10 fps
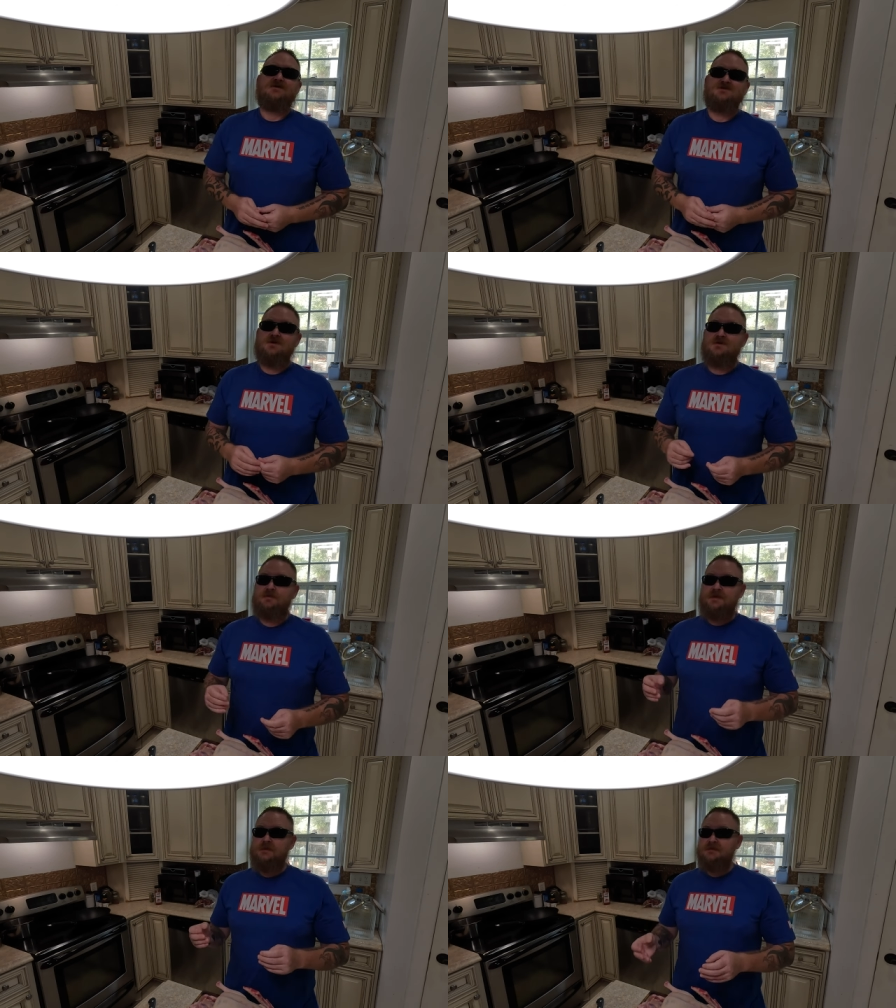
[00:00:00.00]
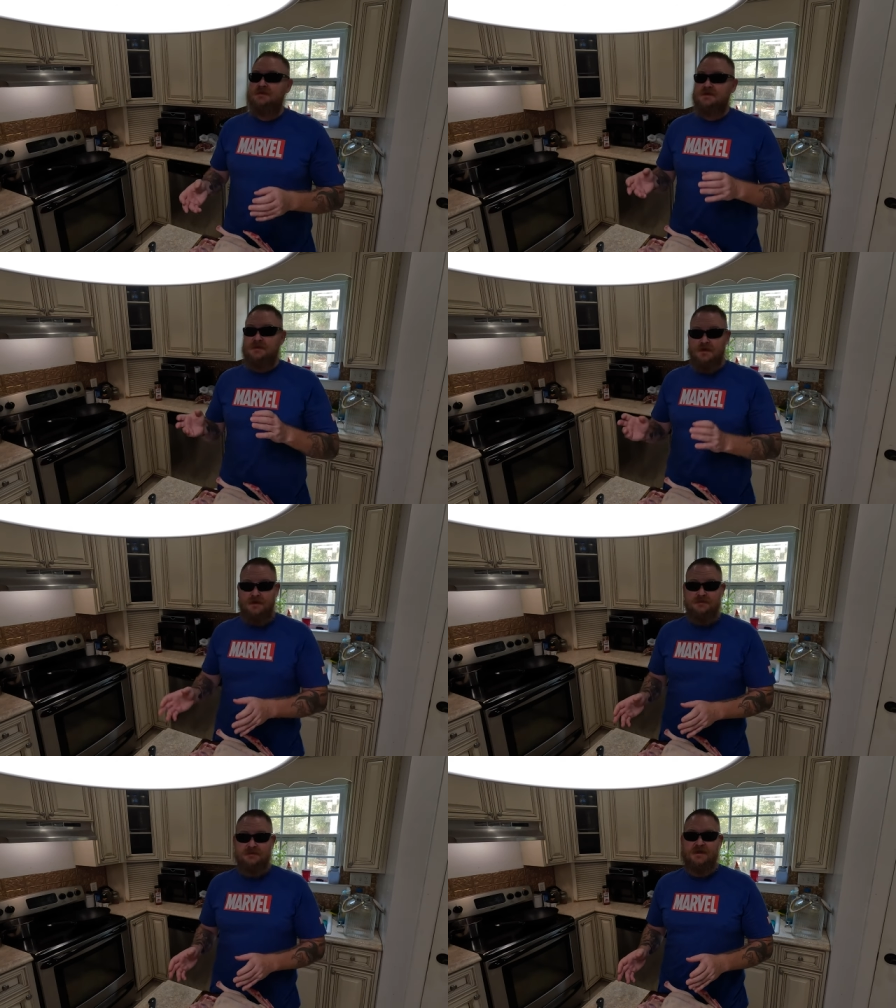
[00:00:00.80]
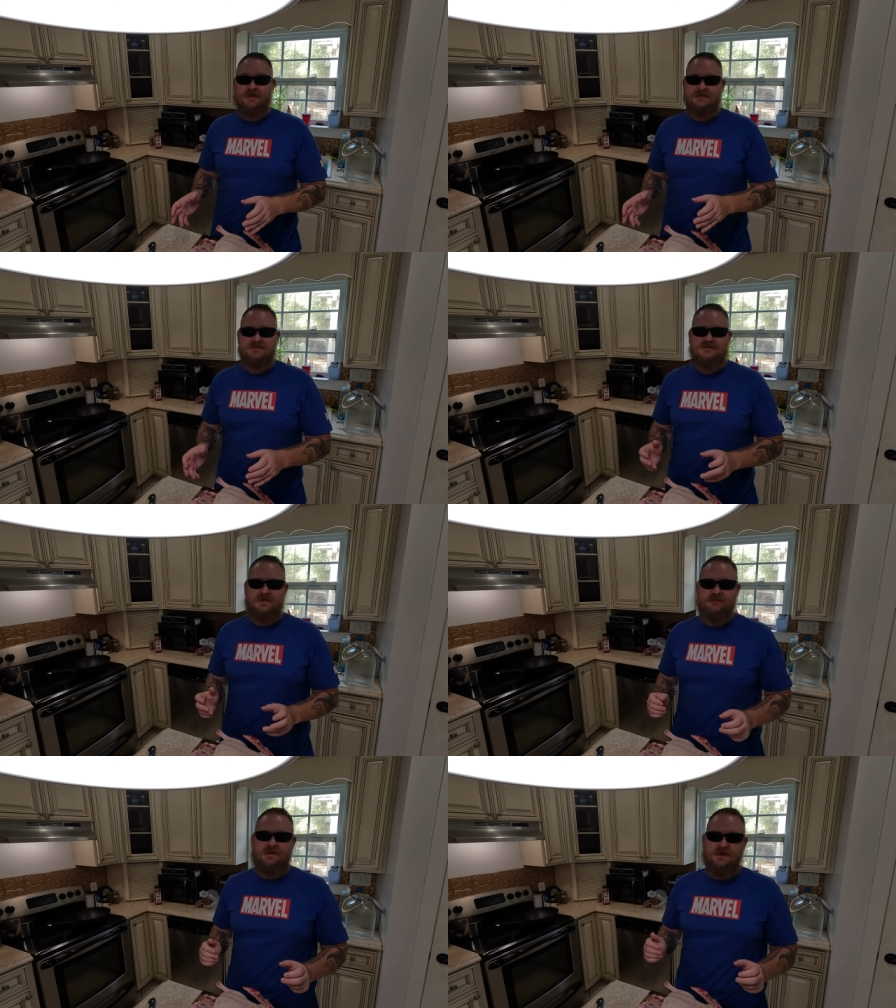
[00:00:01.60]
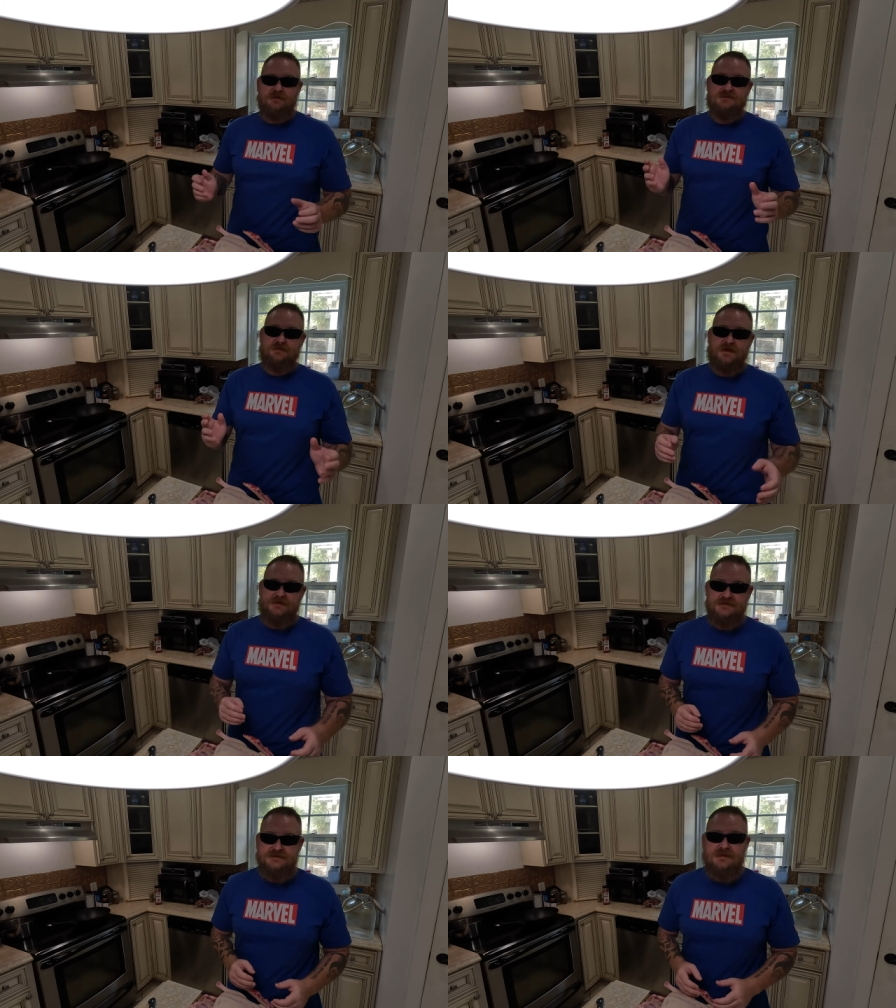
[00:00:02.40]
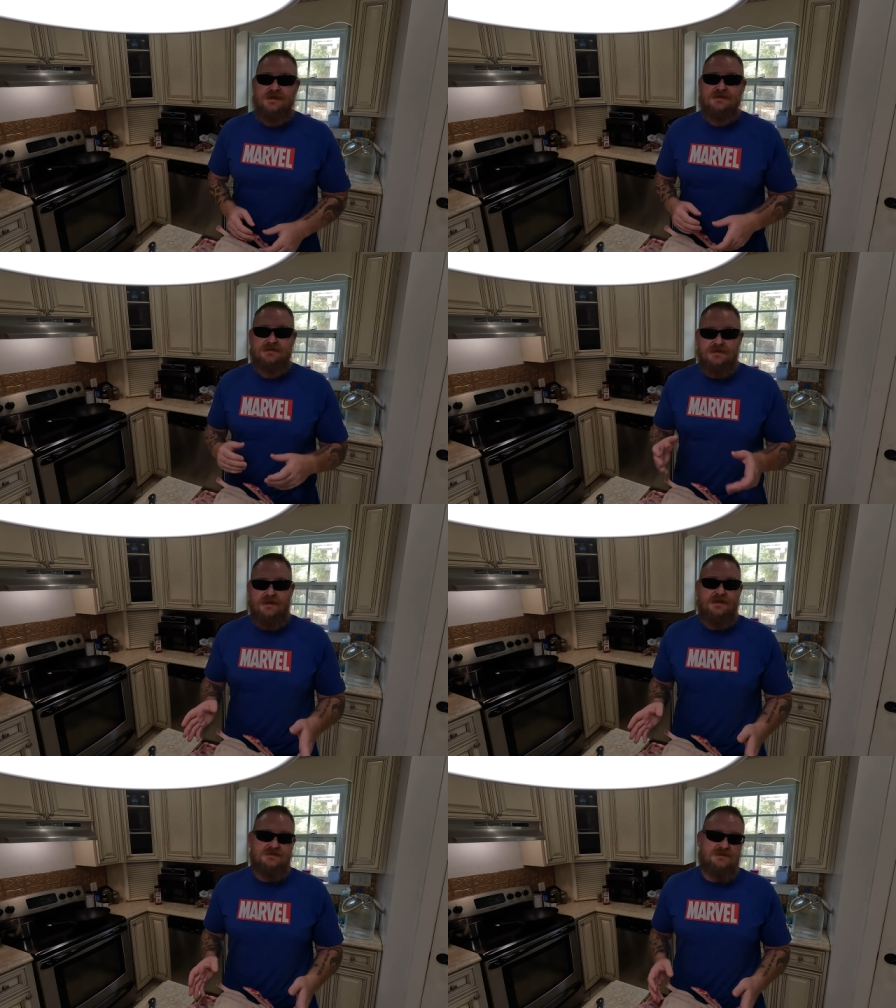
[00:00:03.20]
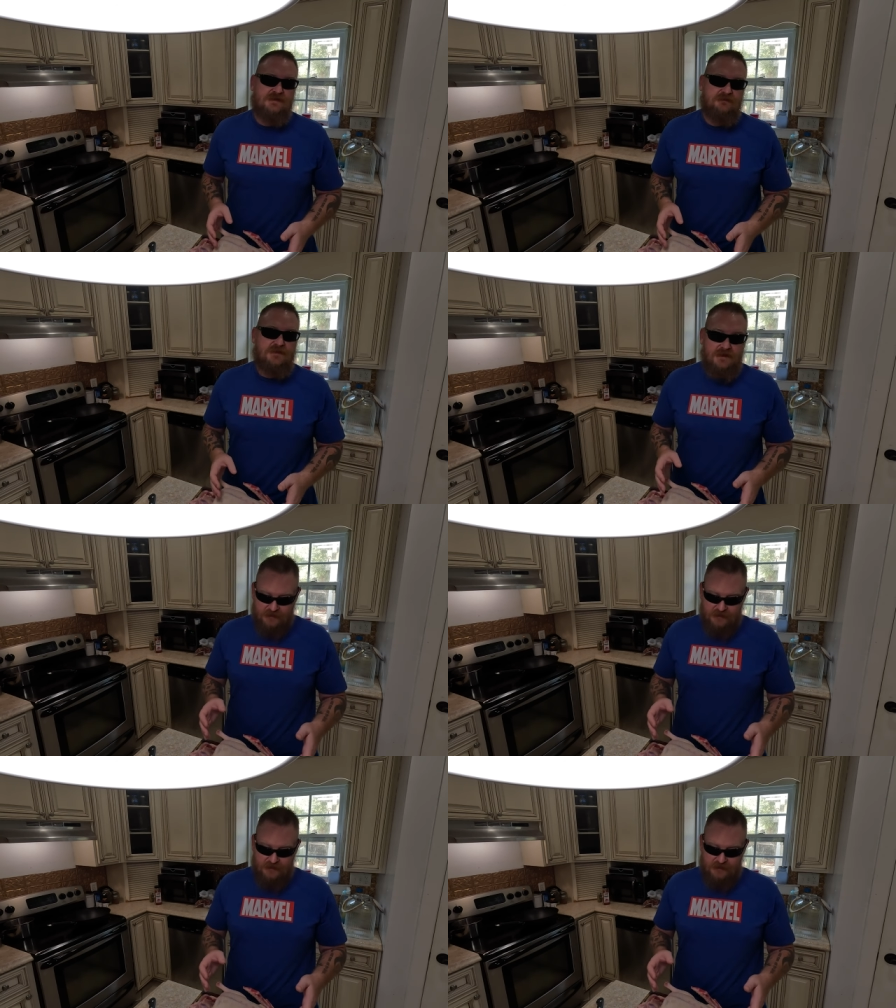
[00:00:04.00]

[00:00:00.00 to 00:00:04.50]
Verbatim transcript: So people are contracted sometimes by the state to catch them.